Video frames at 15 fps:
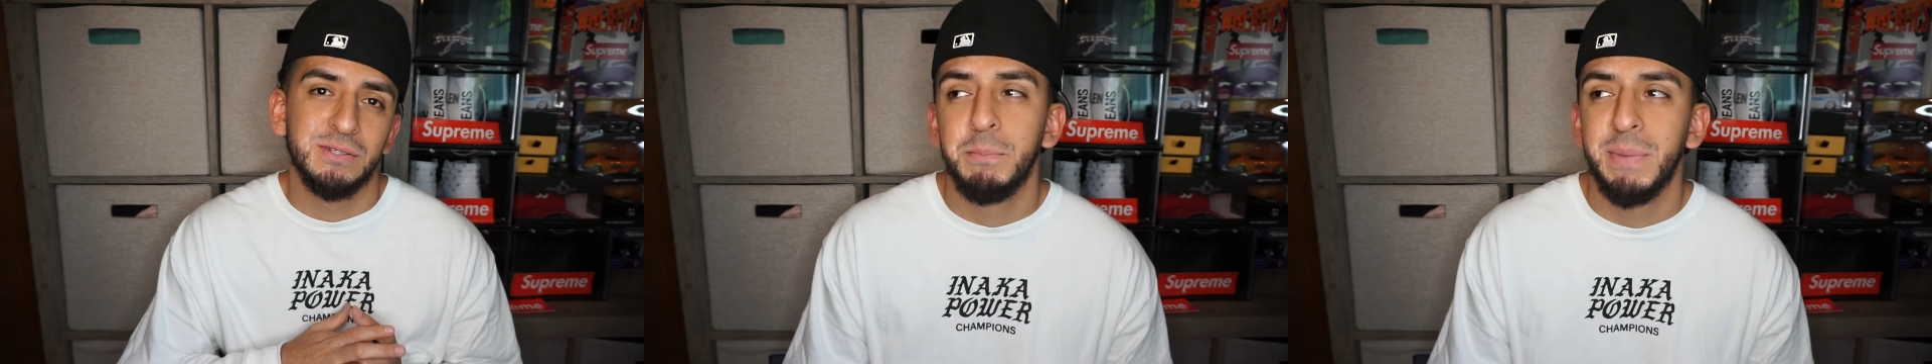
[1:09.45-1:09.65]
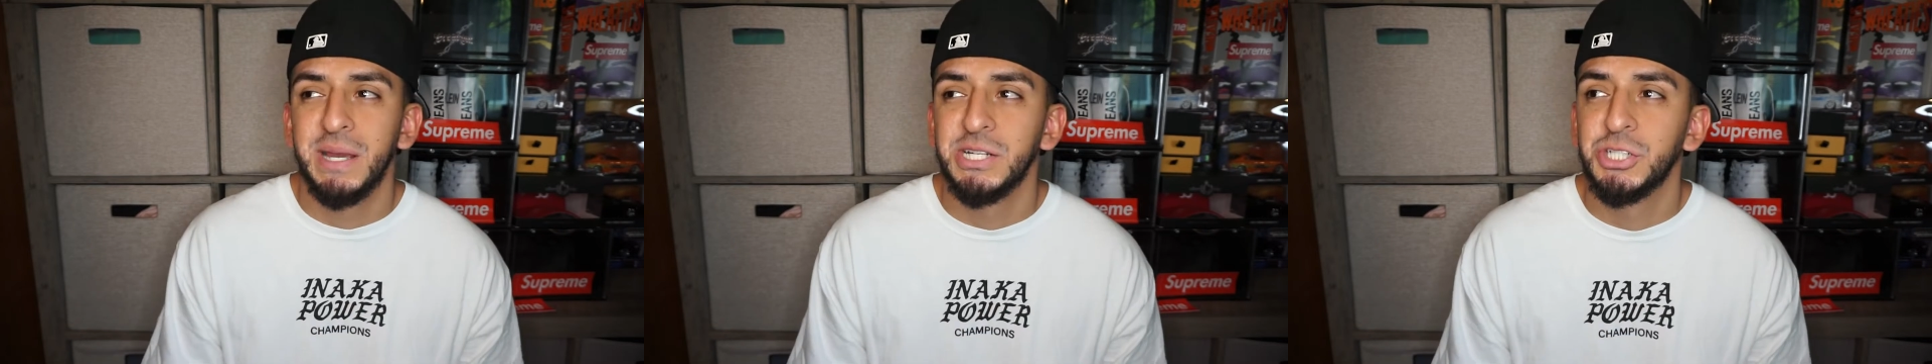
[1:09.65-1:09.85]

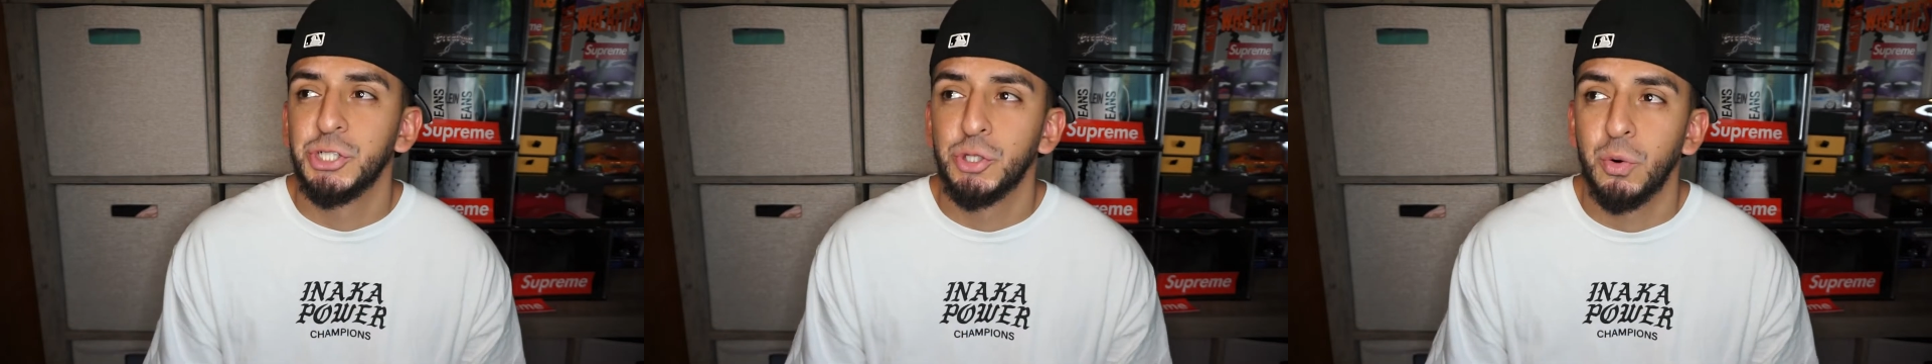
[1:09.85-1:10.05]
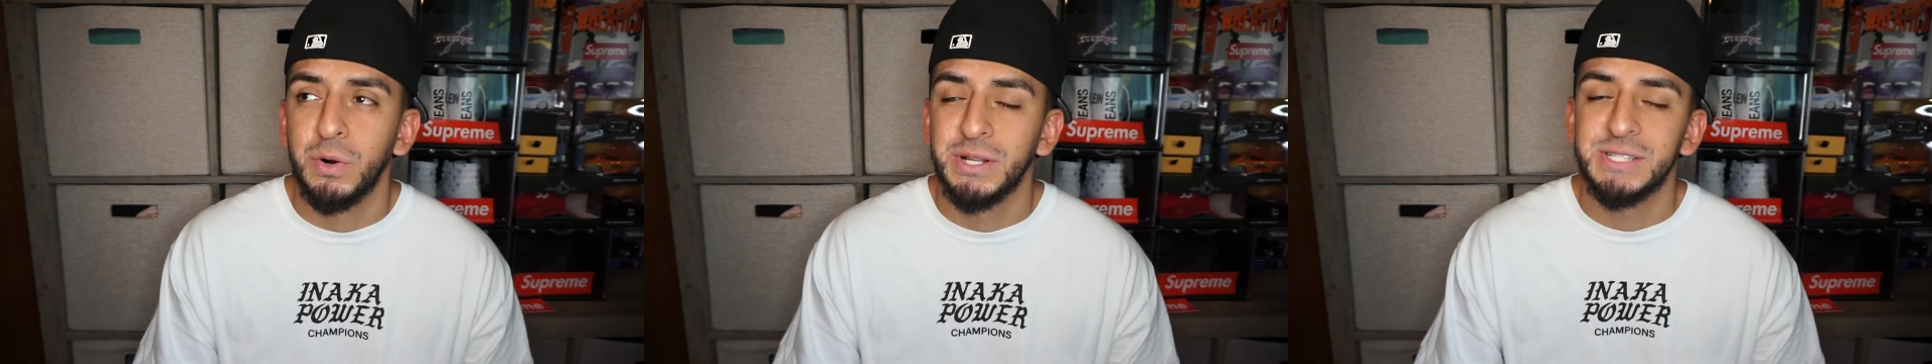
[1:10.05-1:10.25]
mesh
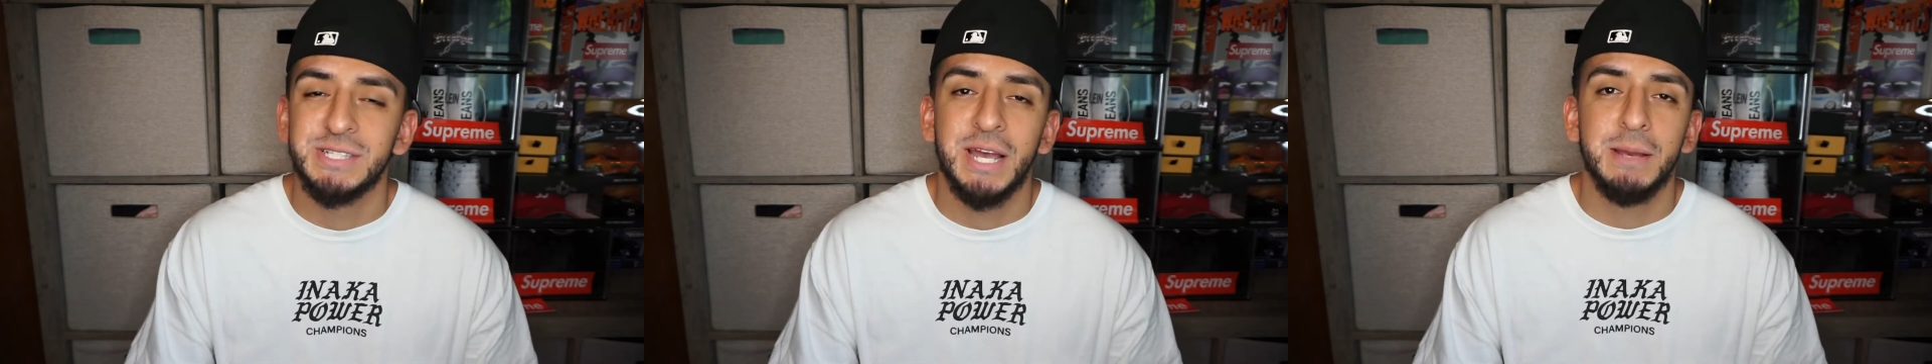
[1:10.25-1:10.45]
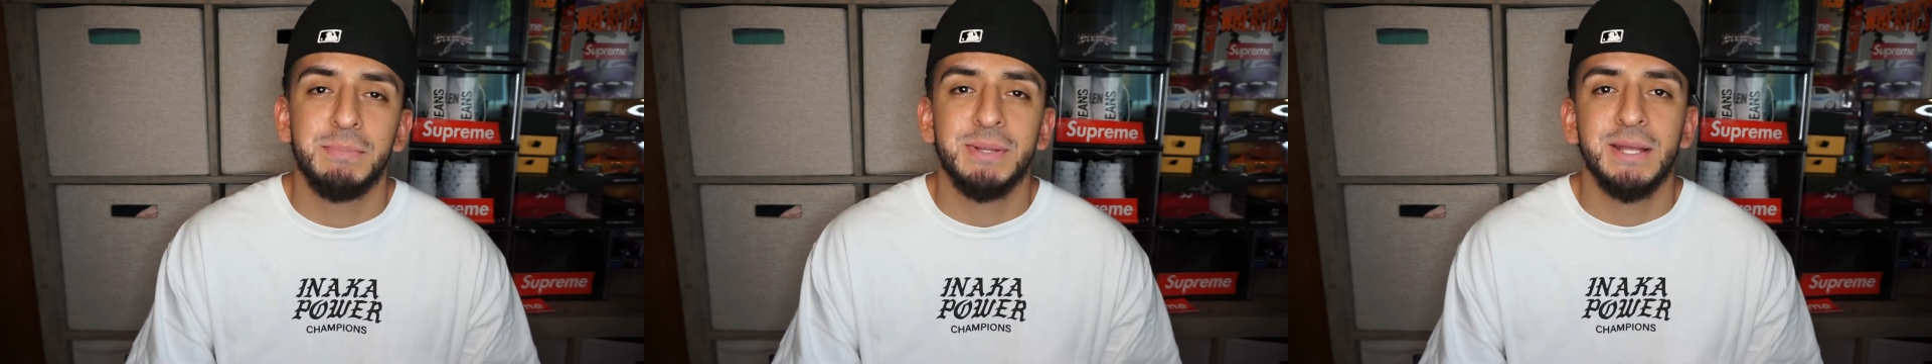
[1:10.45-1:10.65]
short
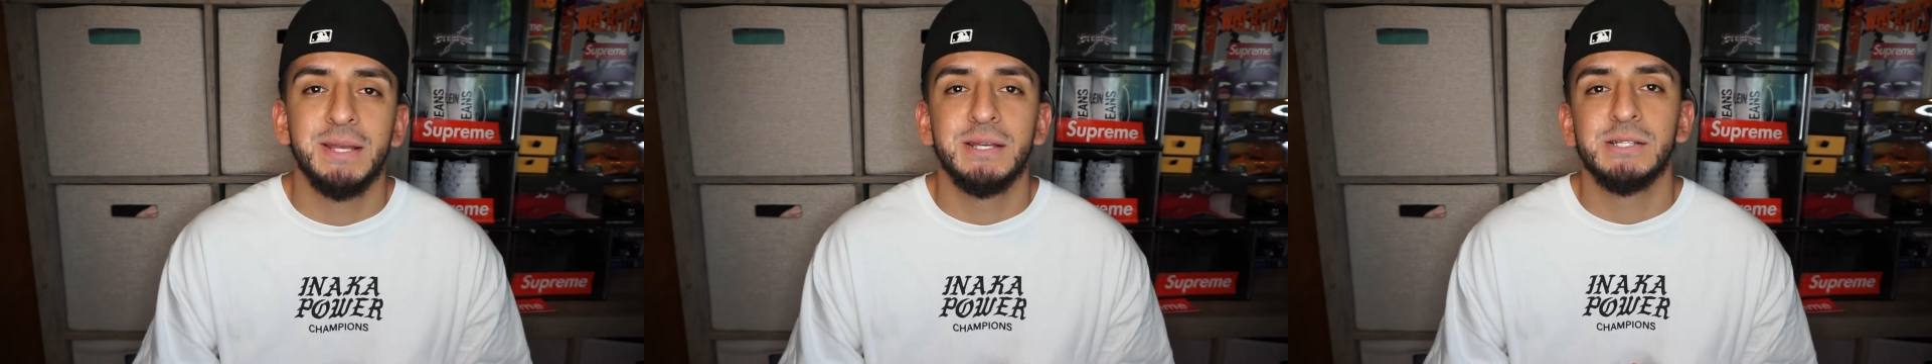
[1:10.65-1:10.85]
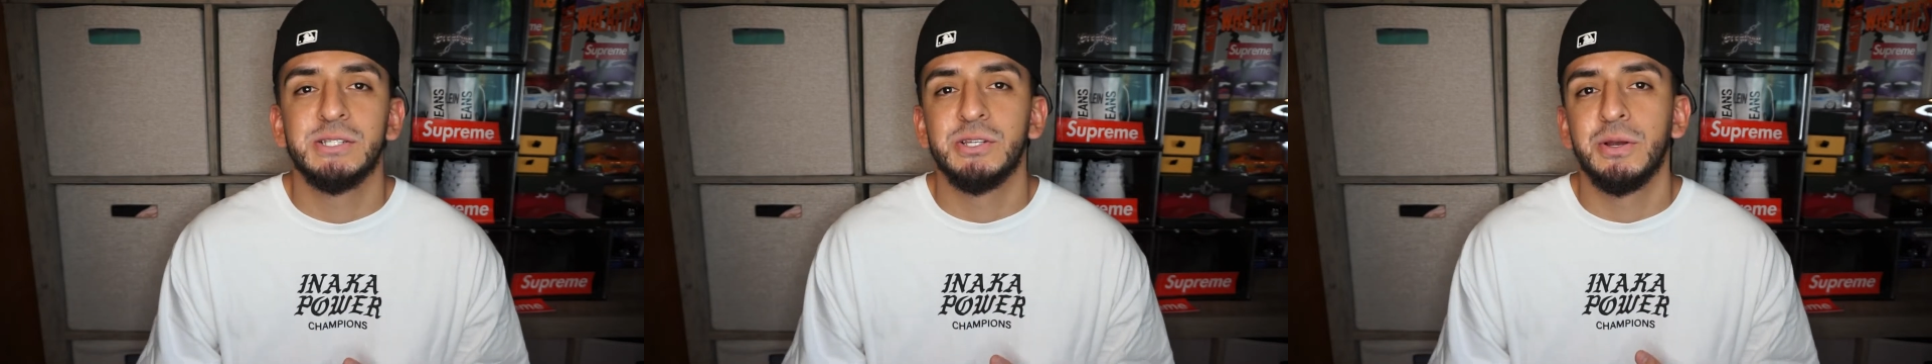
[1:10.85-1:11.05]
type
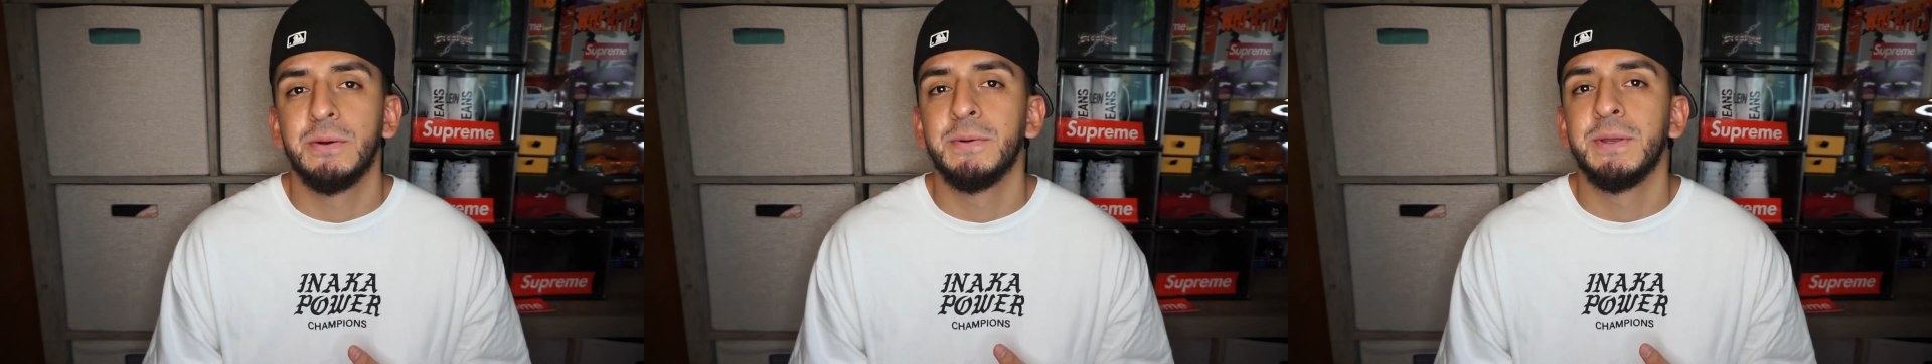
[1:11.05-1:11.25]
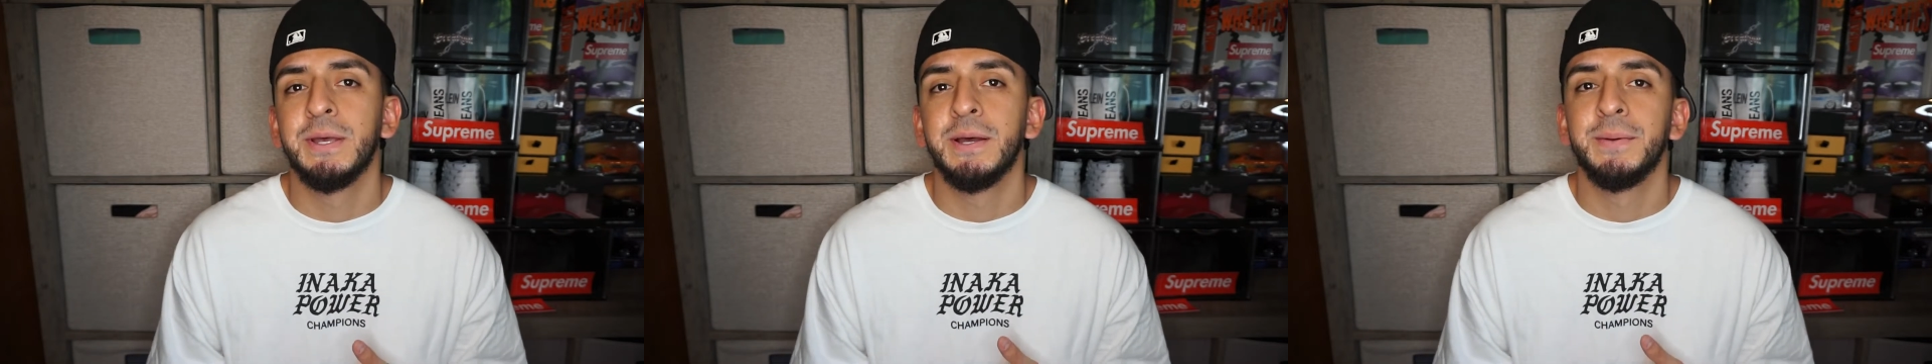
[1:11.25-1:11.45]
thing.
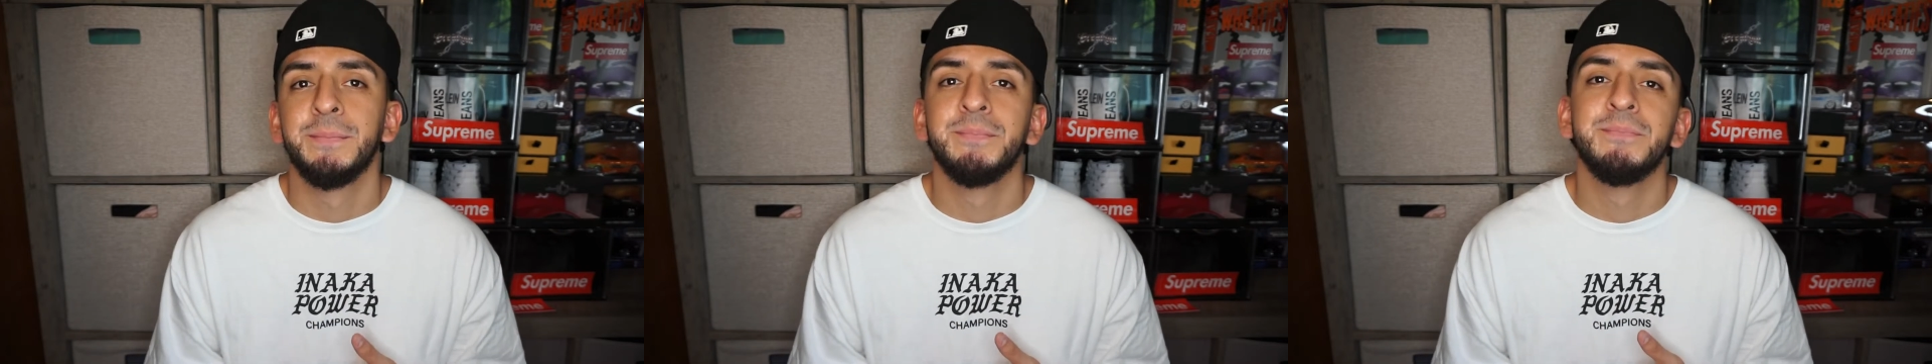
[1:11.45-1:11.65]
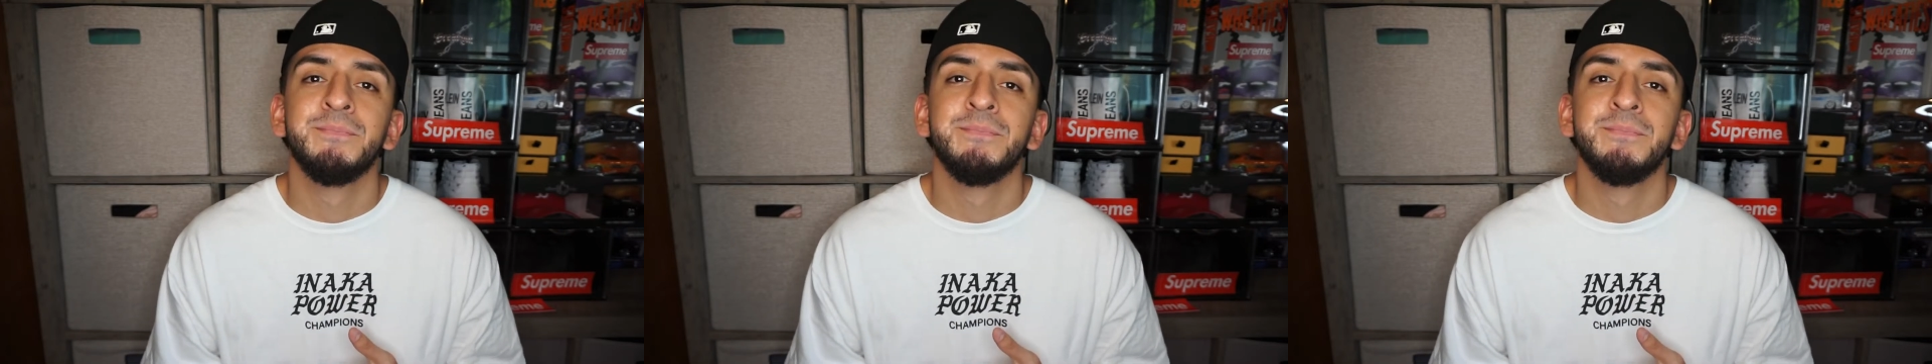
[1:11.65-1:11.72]
So yeah.